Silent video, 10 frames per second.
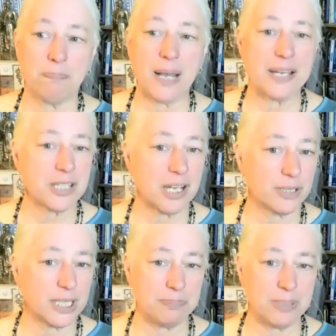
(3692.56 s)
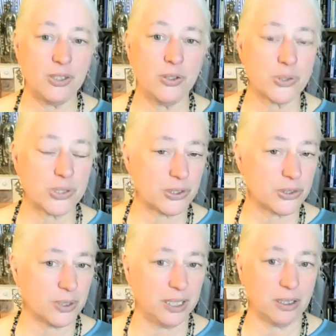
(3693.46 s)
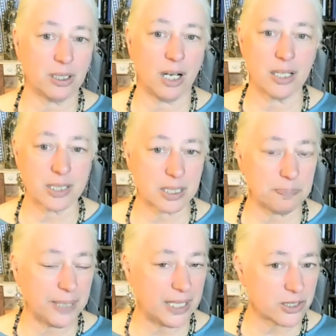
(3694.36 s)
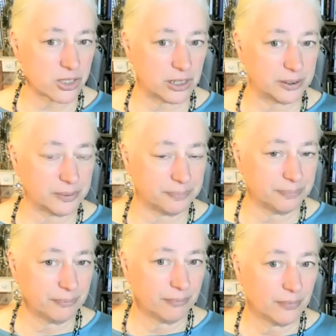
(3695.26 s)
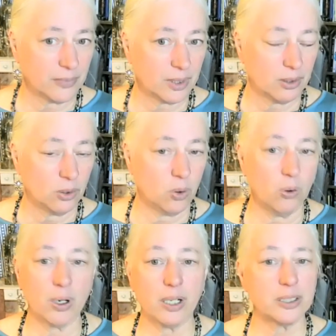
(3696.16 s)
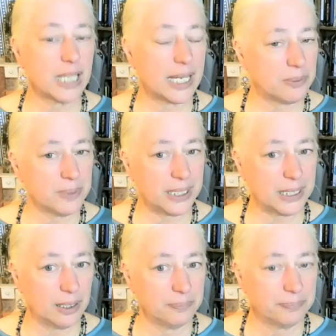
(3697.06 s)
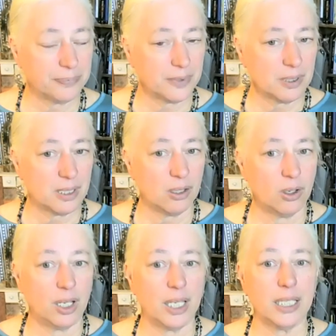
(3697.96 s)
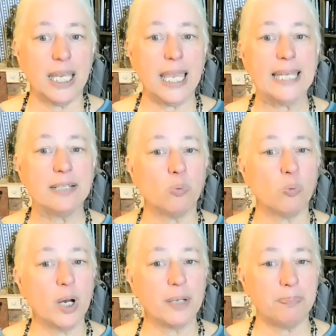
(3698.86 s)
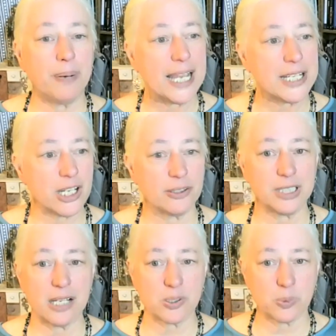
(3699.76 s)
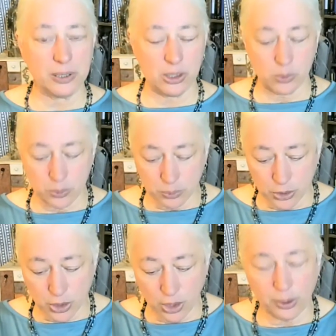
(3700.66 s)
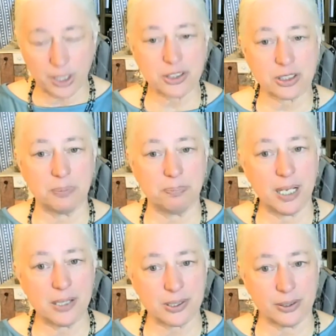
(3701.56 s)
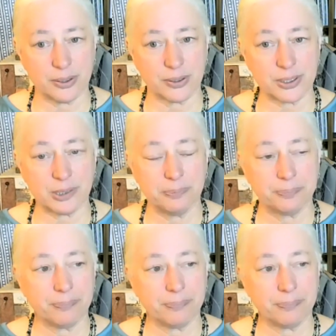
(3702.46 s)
Baishao can be used to treat constipation or diarrhea. And what baishao does, when you nourish the muscles